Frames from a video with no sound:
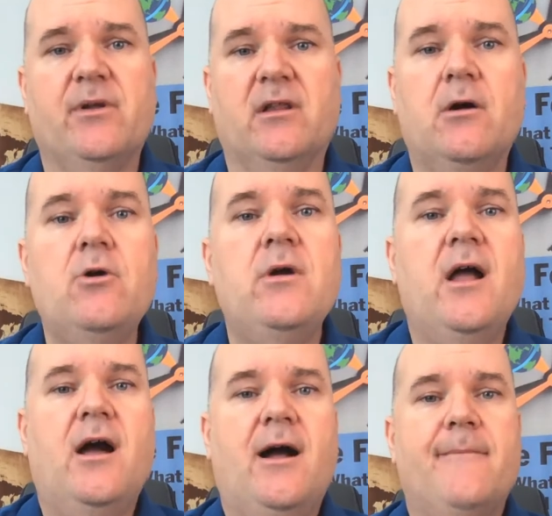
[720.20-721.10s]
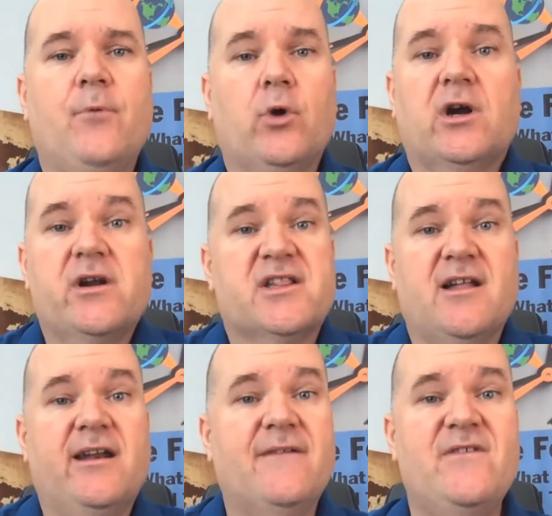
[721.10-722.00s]
below, or go to
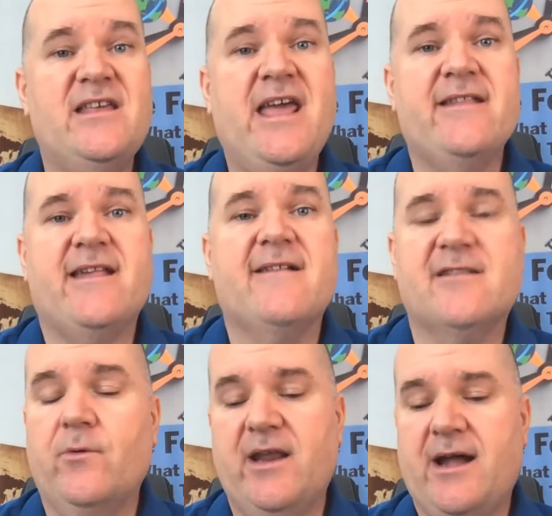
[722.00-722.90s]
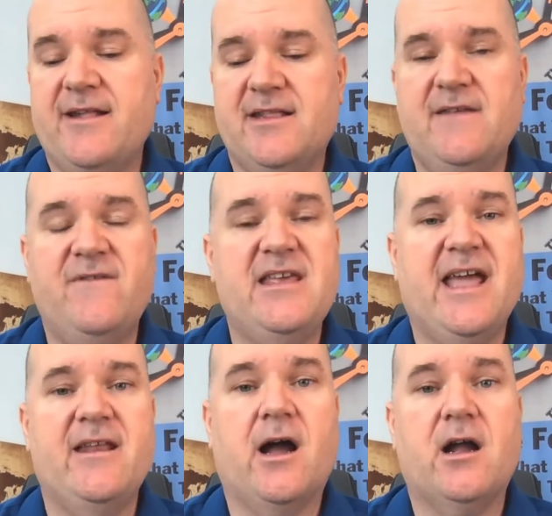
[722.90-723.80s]
Sonic VA, it's
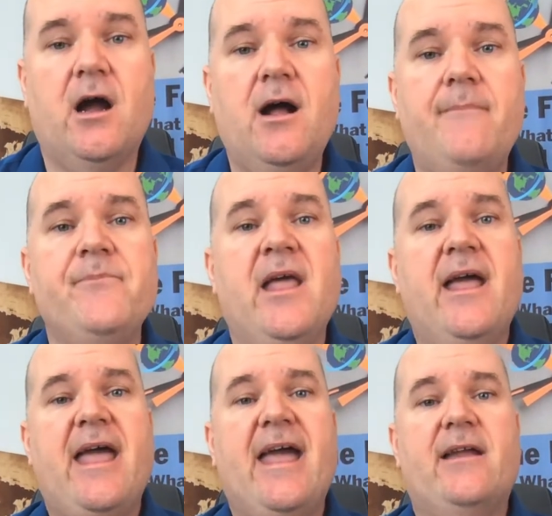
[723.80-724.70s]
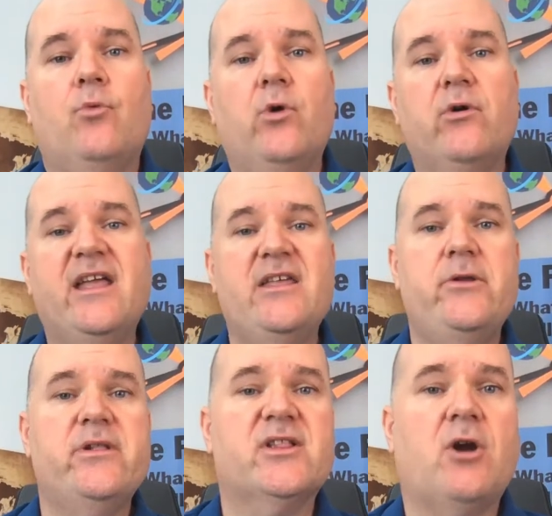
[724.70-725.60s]
sonicva.com, and we'll get
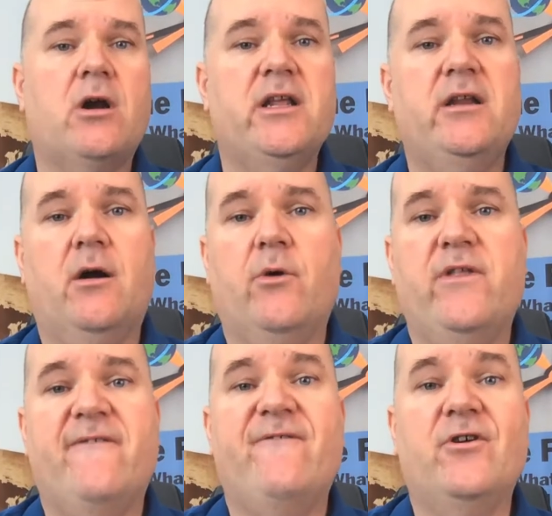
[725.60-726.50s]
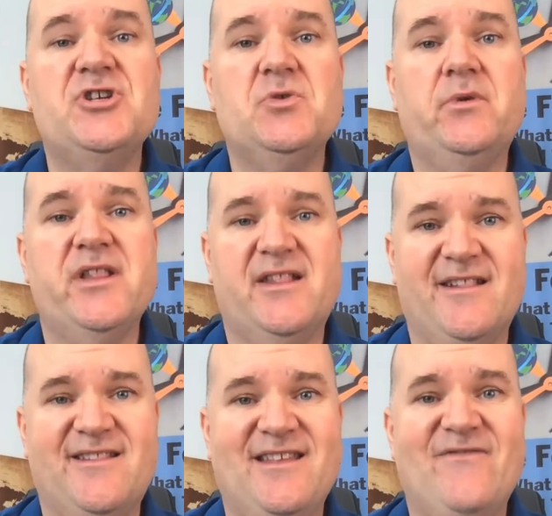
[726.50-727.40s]
you started with a virtual
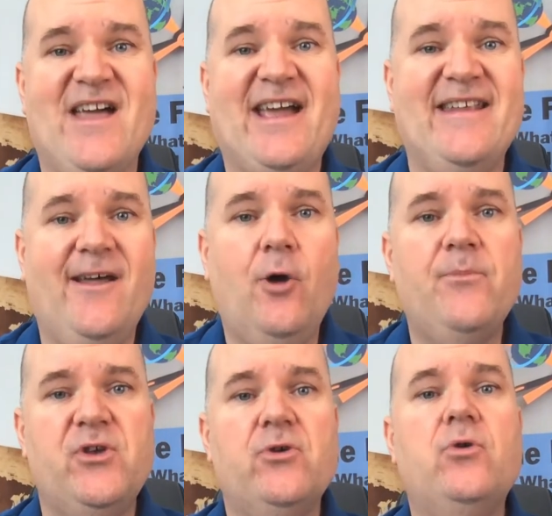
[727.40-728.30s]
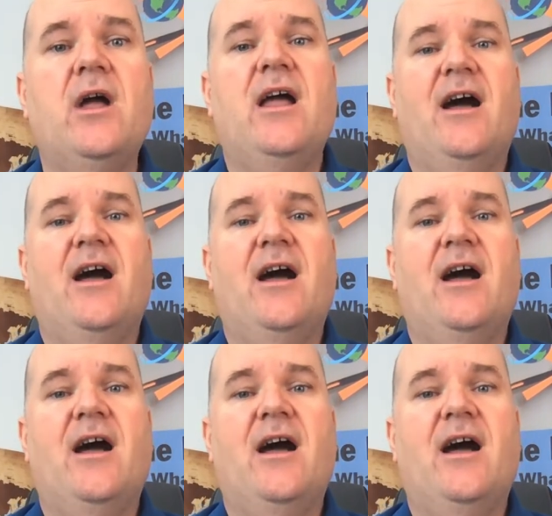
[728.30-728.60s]
assistant that can help you